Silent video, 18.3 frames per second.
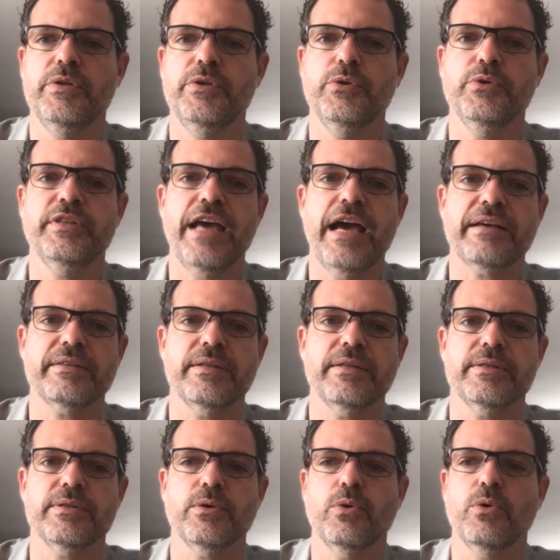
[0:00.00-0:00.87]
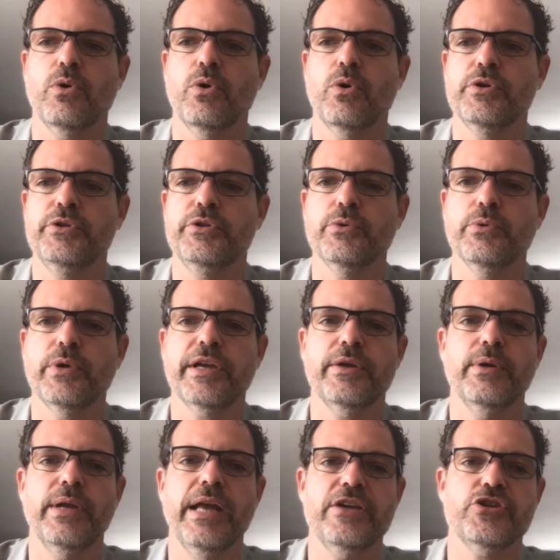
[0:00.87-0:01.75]
taxes or new
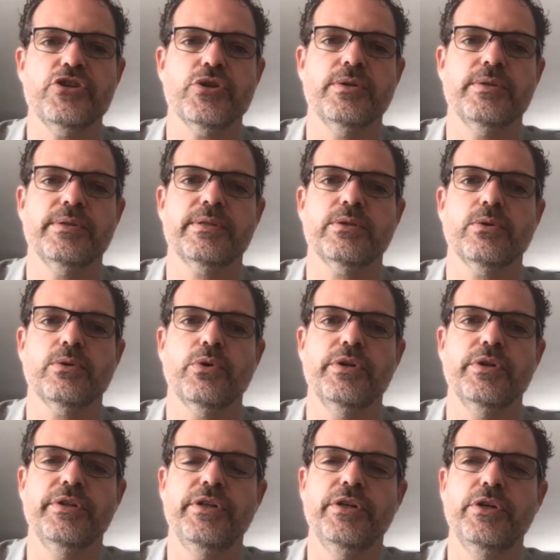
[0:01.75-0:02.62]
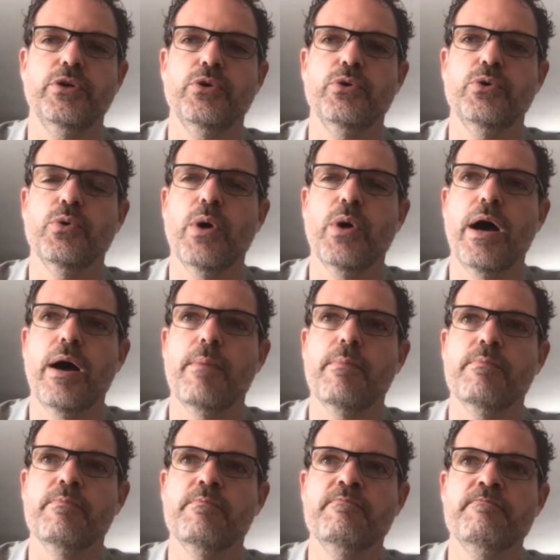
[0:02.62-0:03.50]
regulations or new
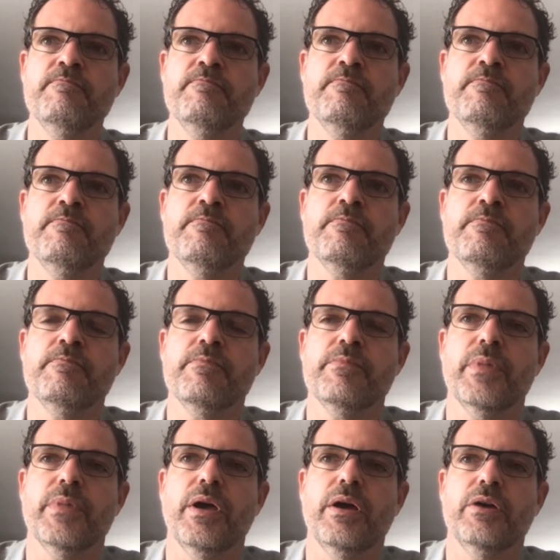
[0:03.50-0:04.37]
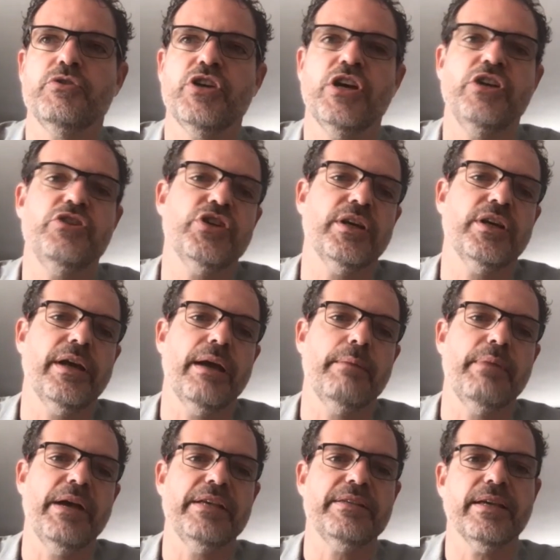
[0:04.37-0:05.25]
changing
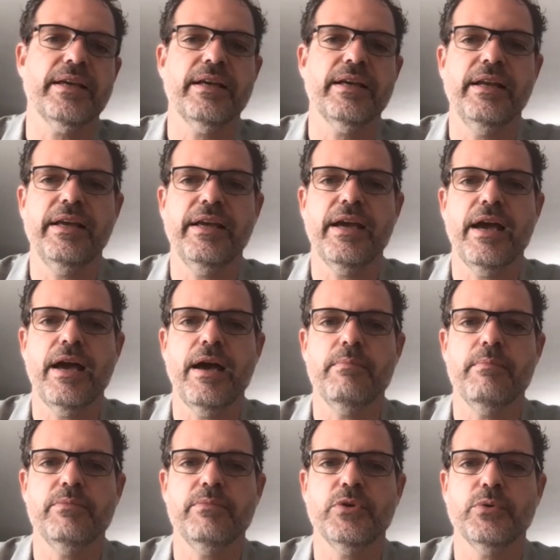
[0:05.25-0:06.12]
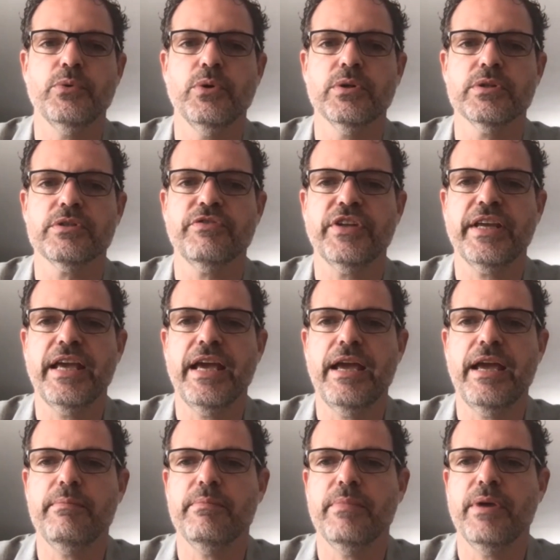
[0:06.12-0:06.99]
basically the rules of the
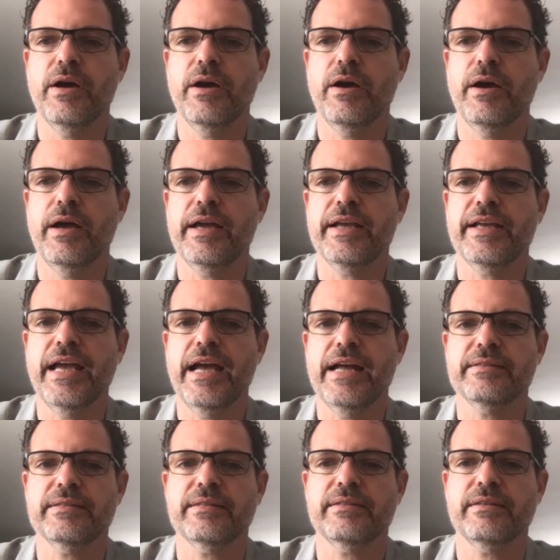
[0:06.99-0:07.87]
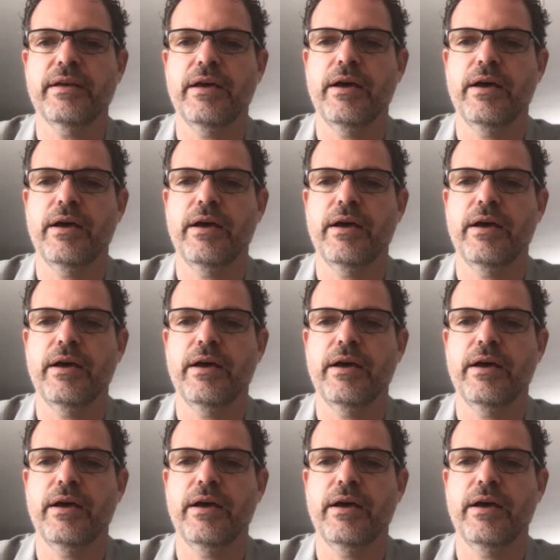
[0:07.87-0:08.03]
game against